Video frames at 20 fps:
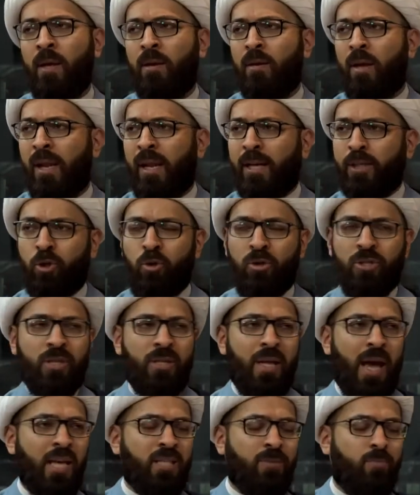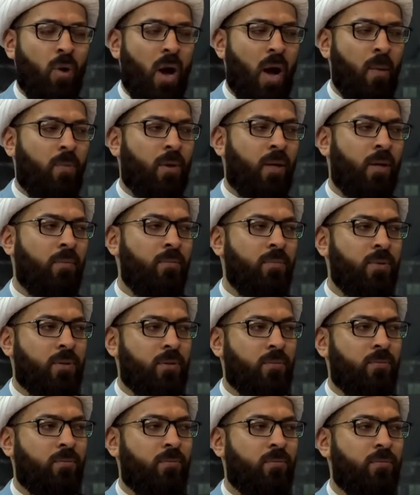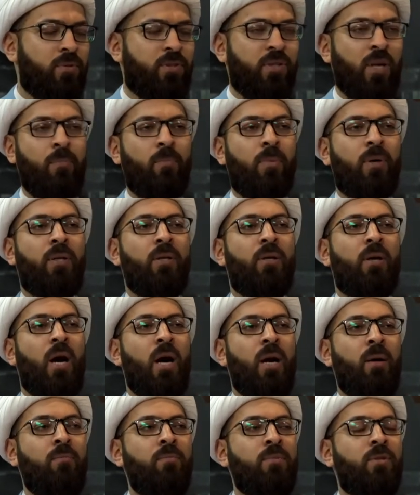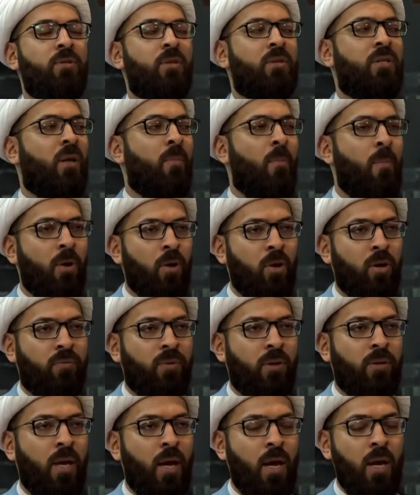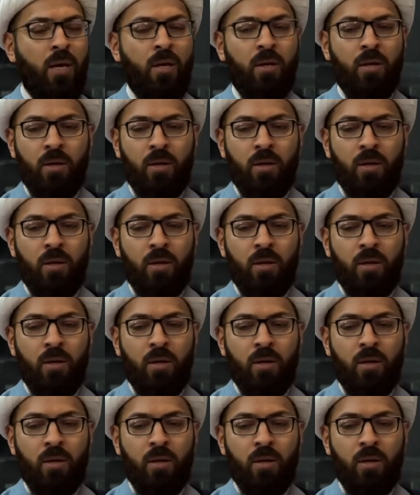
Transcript: Electricity has problems. Somebody comes in the middle of the day,